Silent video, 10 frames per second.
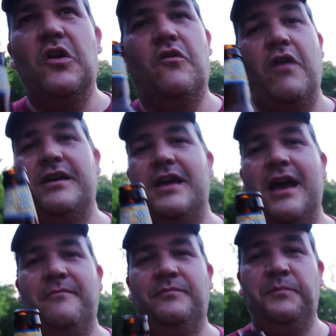Great
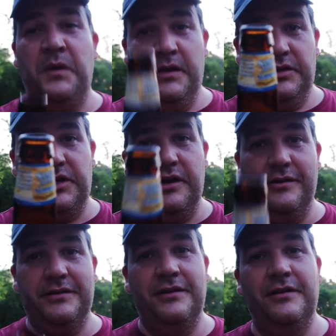time.
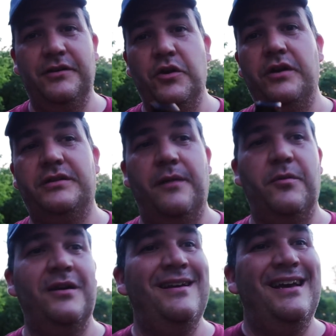Cheers. Enjoy your
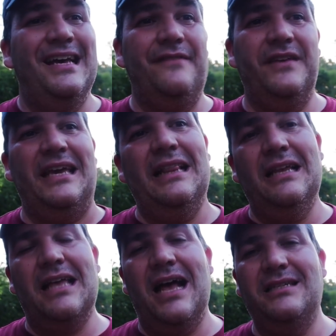summer. And if you get a La
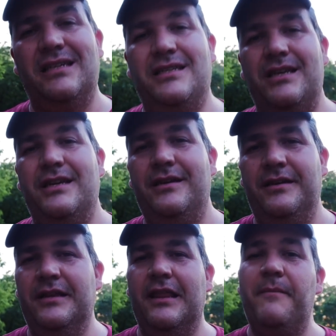Caja China,
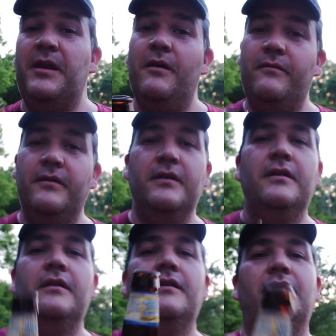let me know.
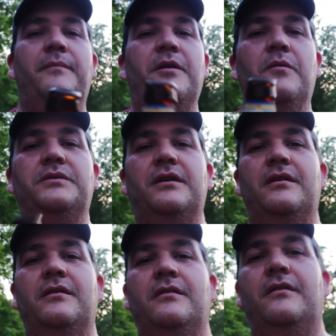Let me know what you
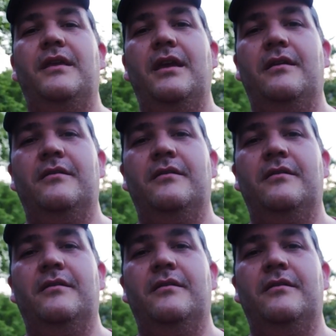think.